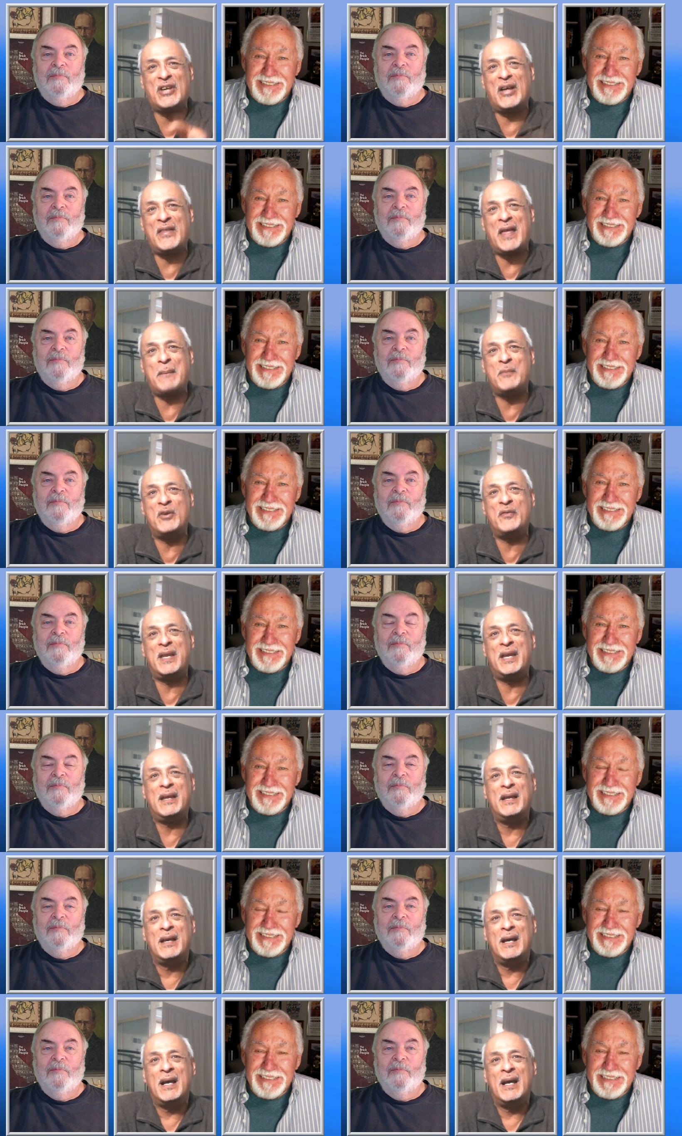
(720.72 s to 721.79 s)
Speaker 1: that movie,
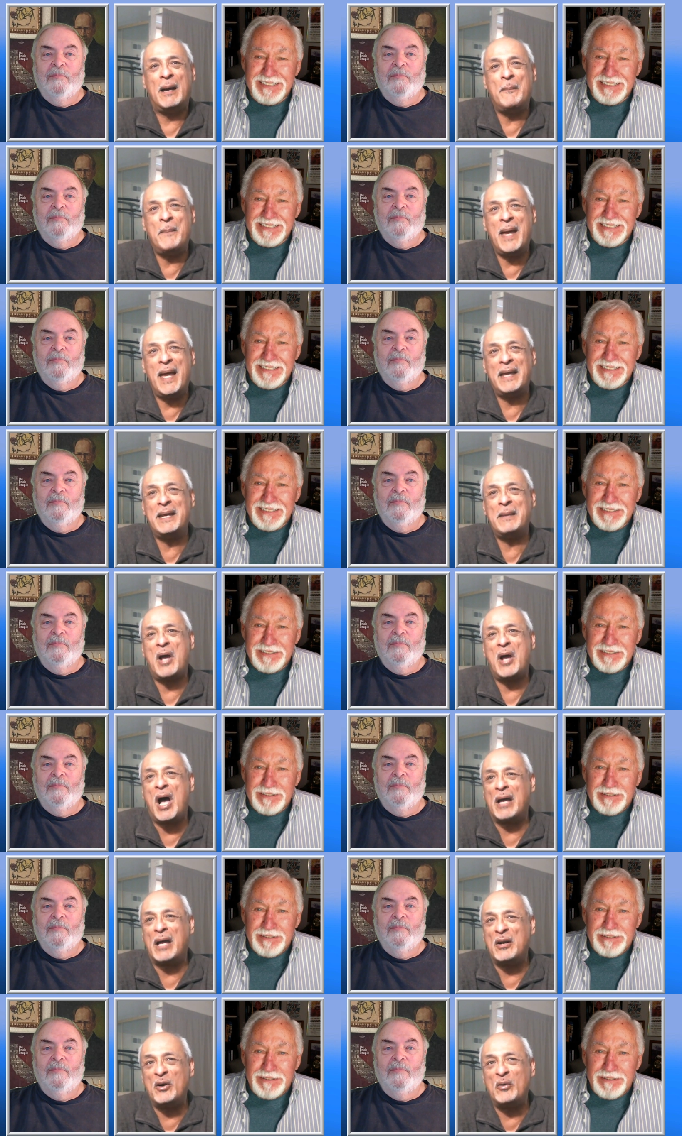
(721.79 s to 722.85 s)
A Man Named
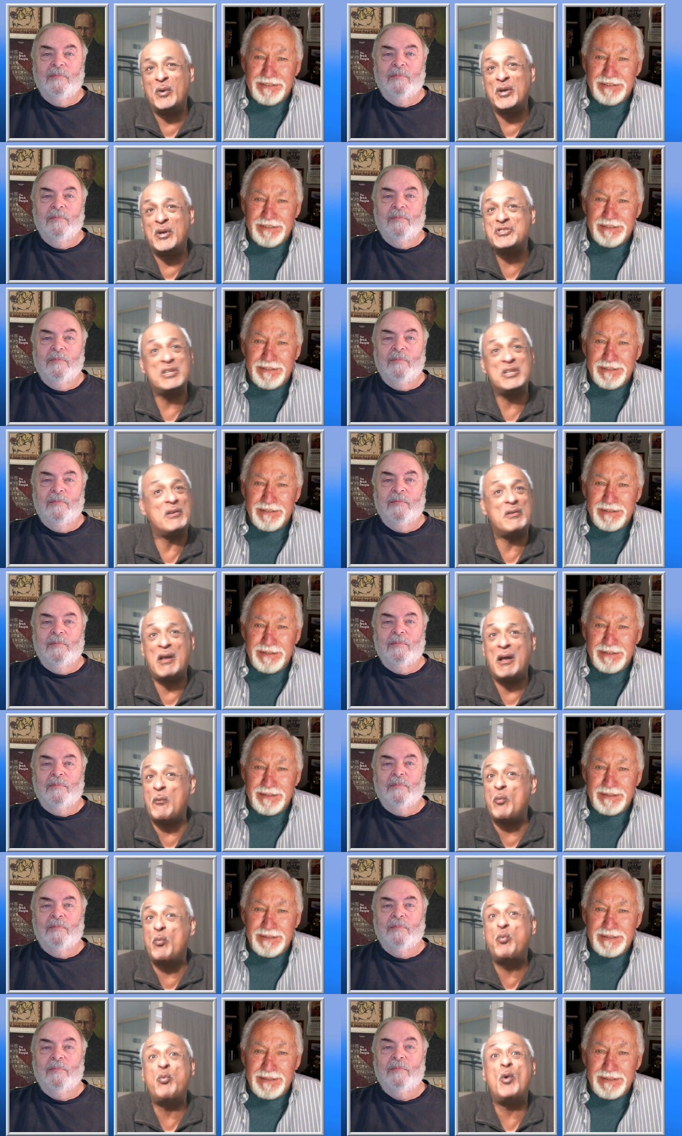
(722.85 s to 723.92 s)
Otto, which eh,
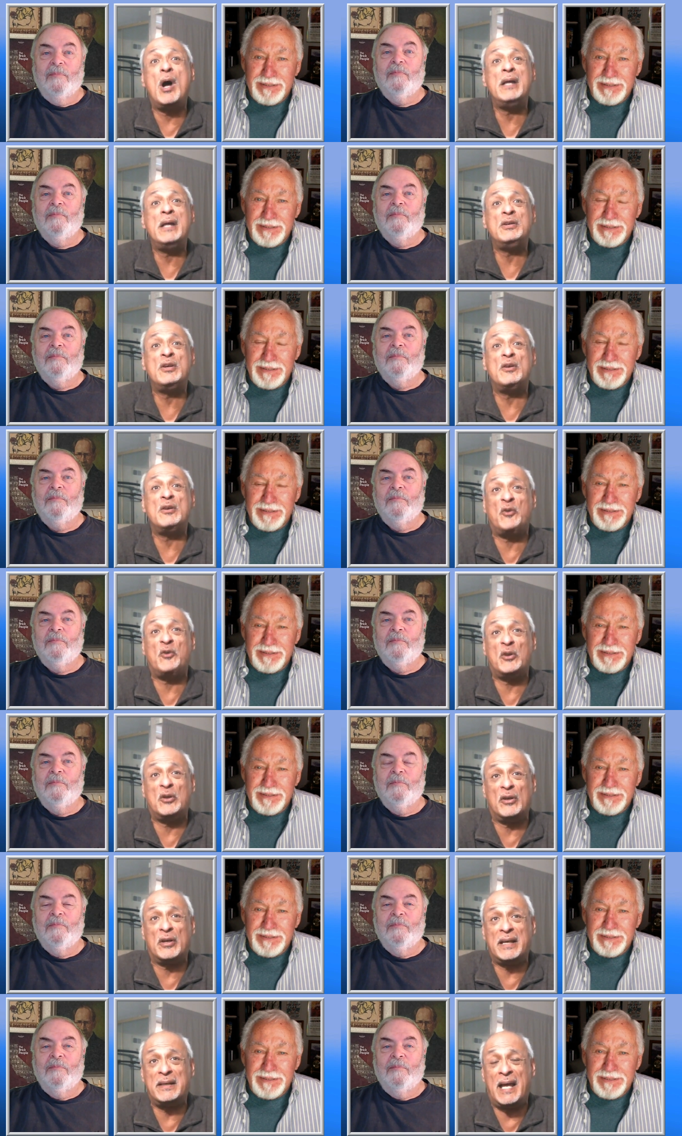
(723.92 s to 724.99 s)
wonderful look at
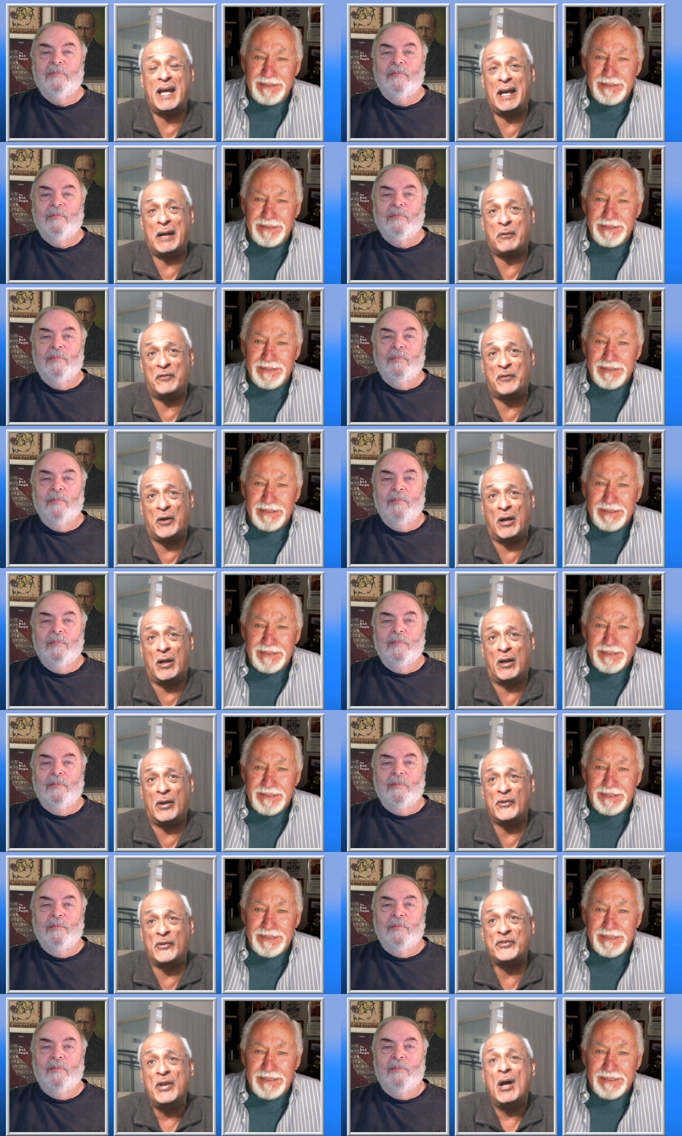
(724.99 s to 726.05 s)
Niagara Falls.
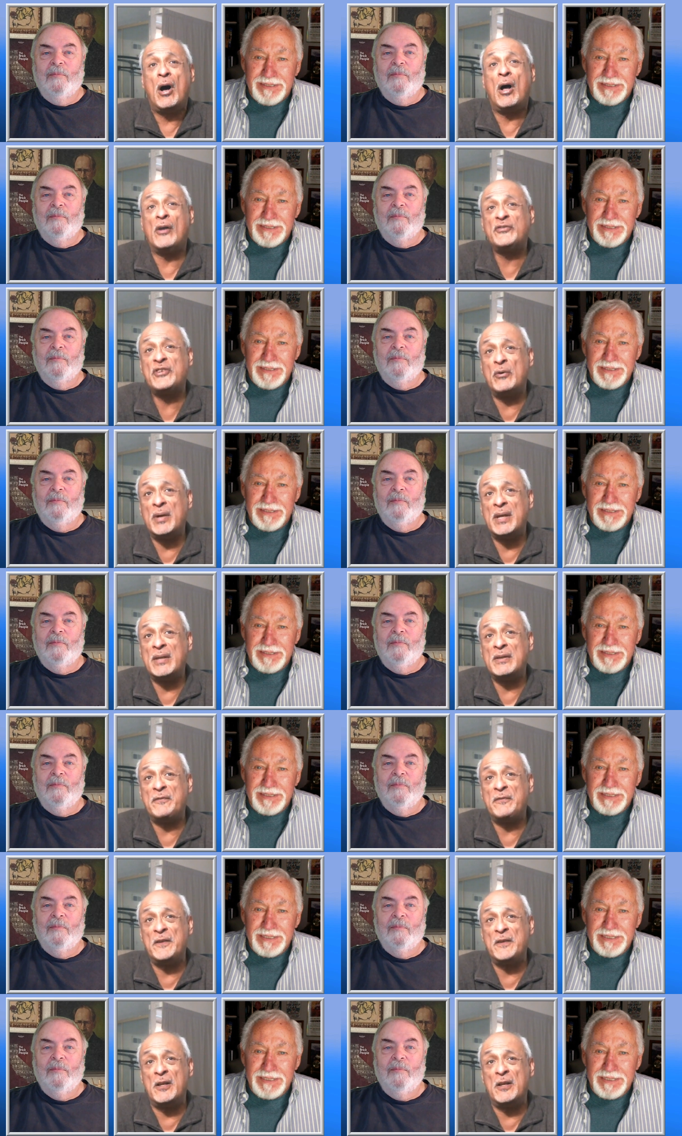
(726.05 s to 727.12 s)
Also in the
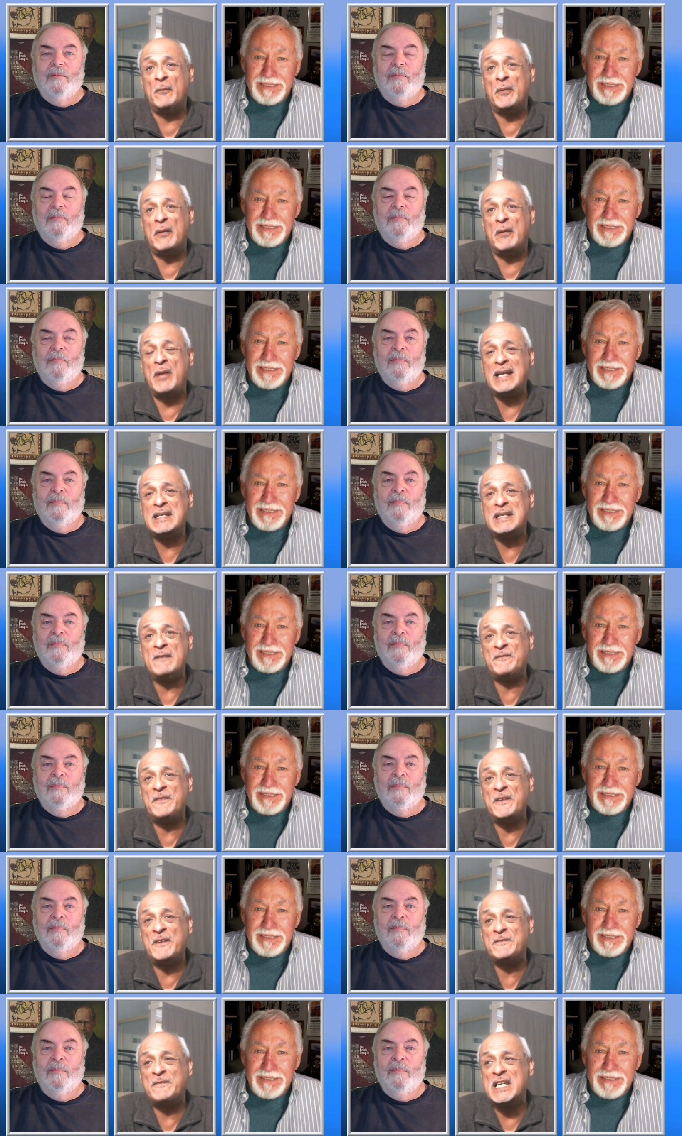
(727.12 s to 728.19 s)
film of uh,
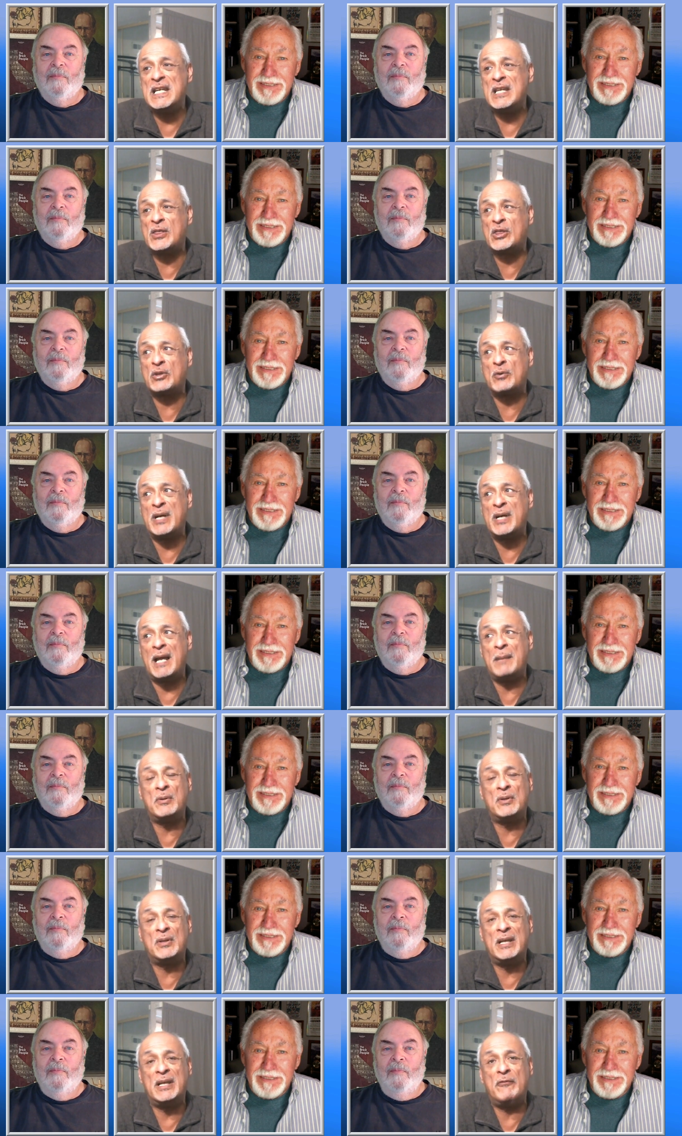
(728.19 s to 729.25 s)
1953, I
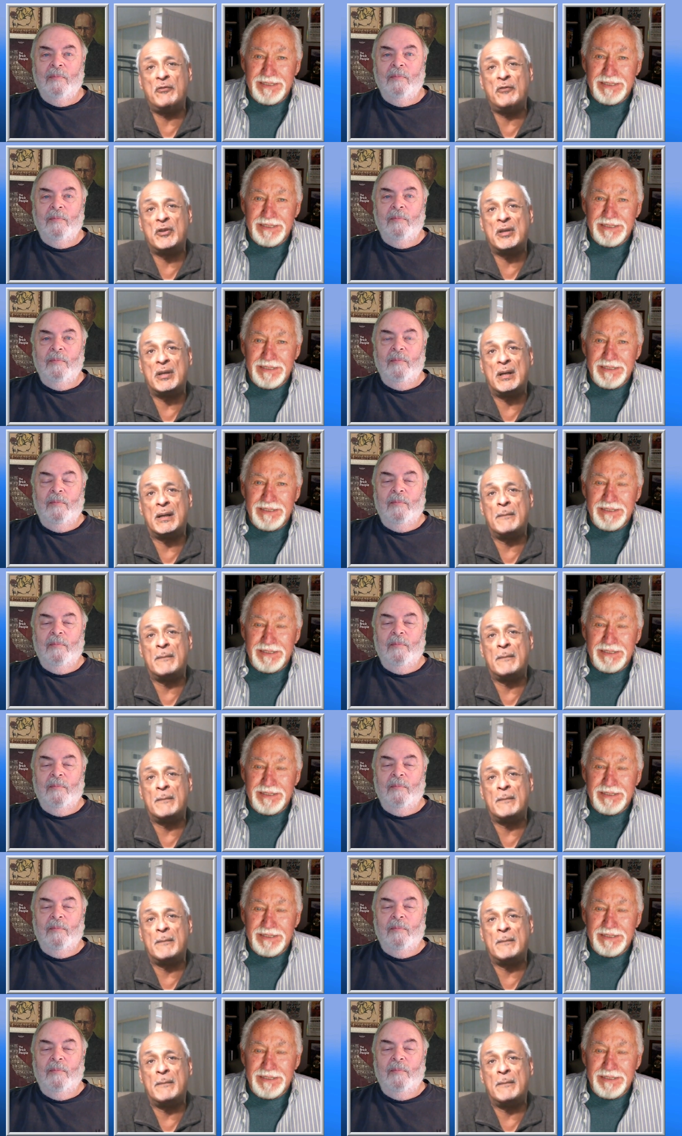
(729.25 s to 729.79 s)
believe, with uh,